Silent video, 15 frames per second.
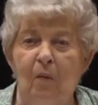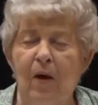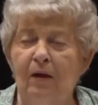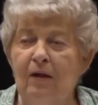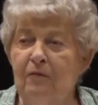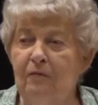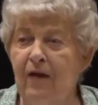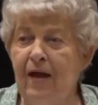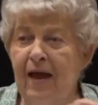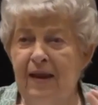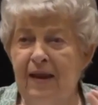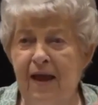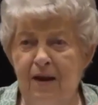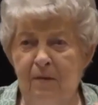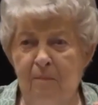Well, if I
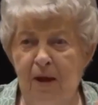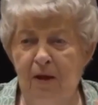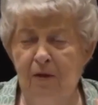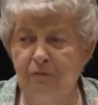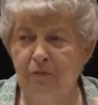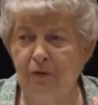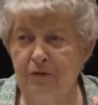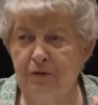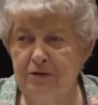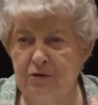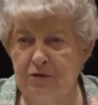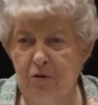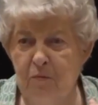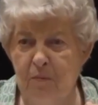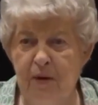had had a mouthful of
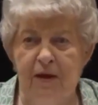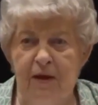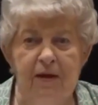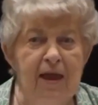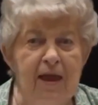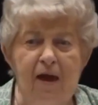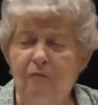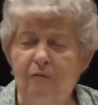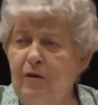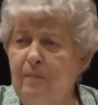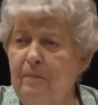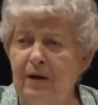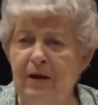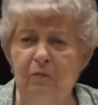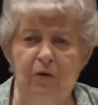soup,
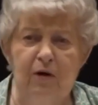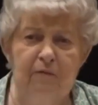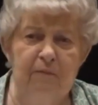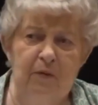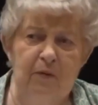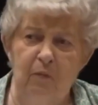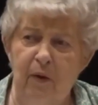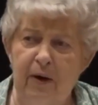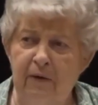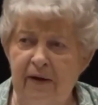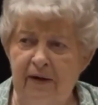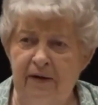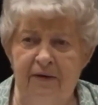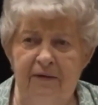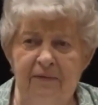everybody would have been
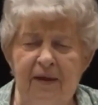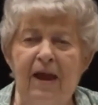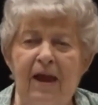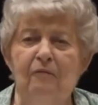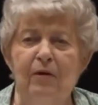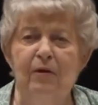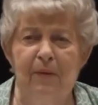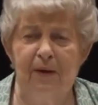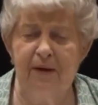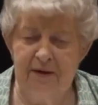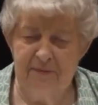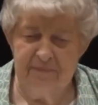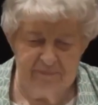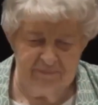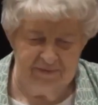wearing it.
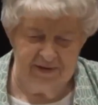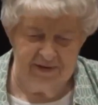Everybody.